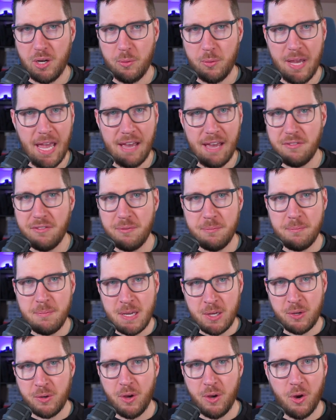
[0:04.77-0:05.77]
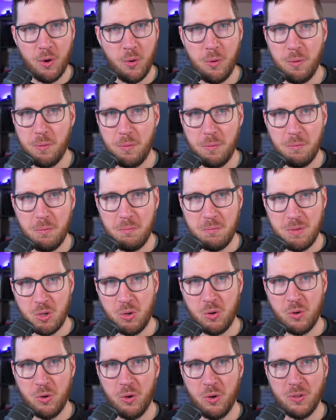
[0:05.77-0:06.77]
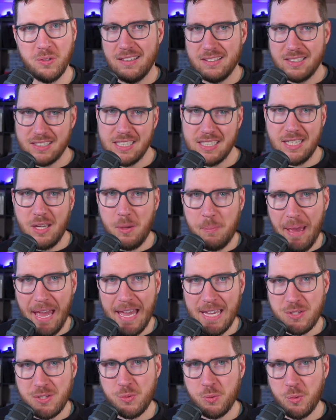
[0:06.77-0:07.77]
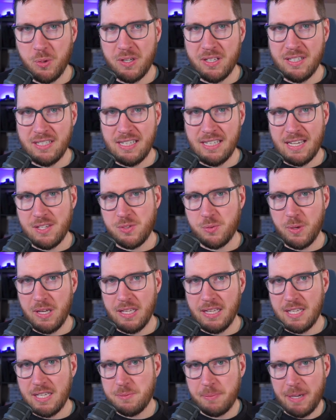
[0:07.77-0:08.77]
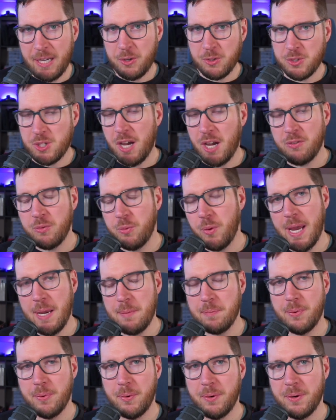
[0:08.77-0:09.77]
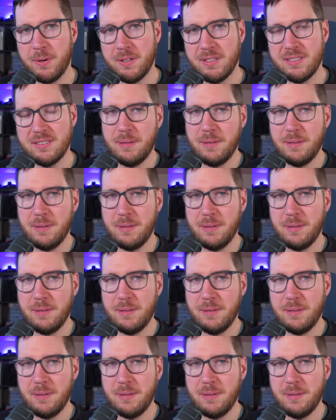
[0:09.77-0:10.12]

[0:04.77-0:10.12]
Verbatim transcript: We have Miro, Mural, ClickUp has one, as well as Microsoft Whiteboard.